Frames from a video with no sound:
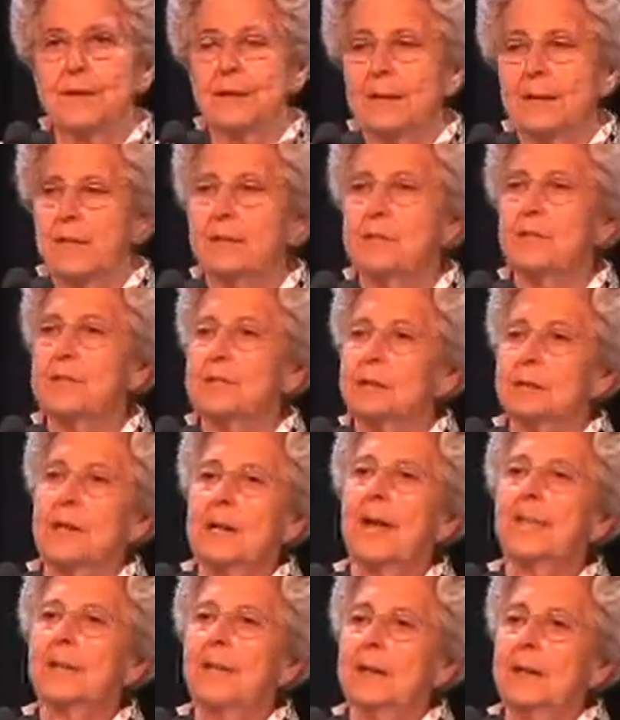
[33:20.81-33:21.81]
of
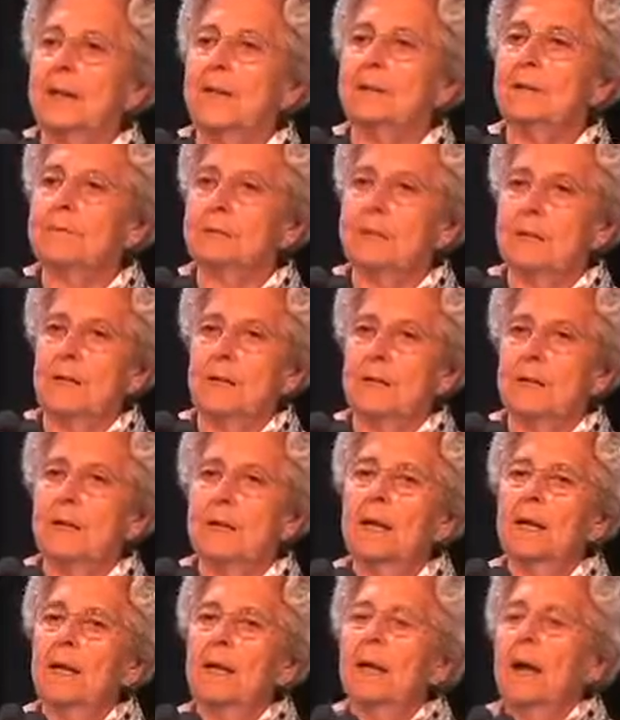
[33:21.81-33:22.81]
any of the judges
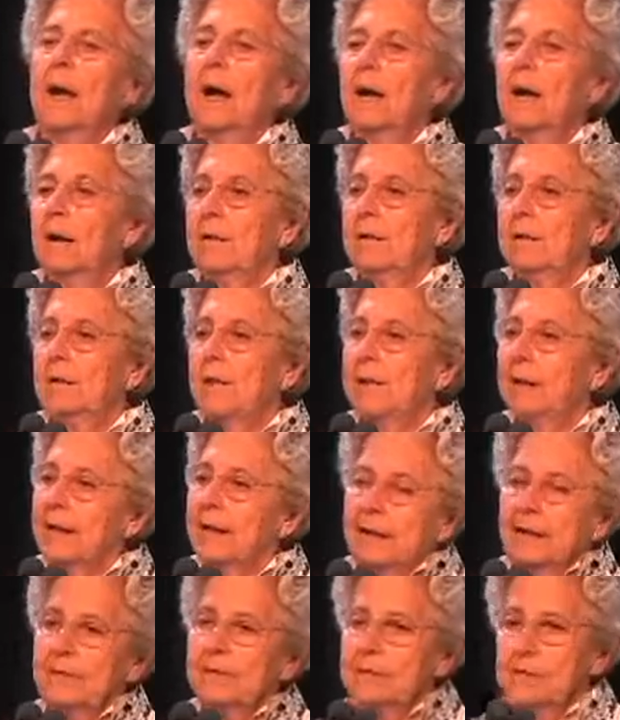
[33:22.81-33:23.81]
besides the
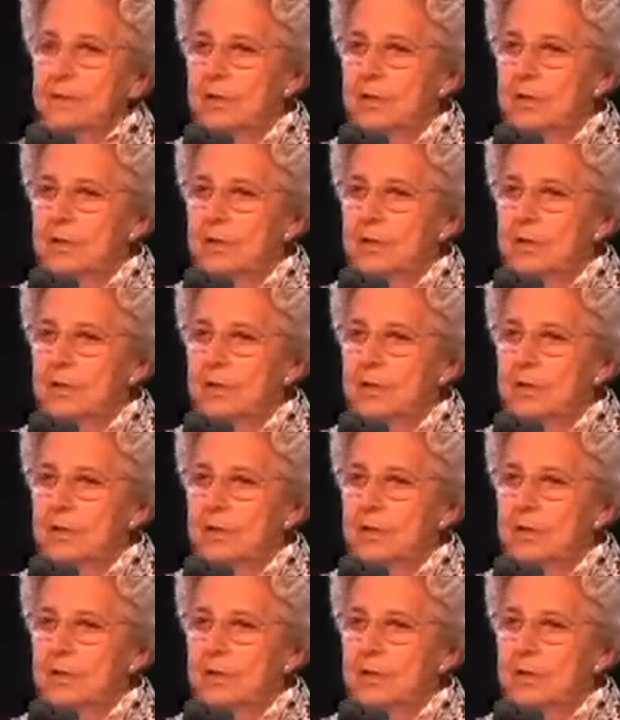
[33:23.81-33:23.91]
Americans,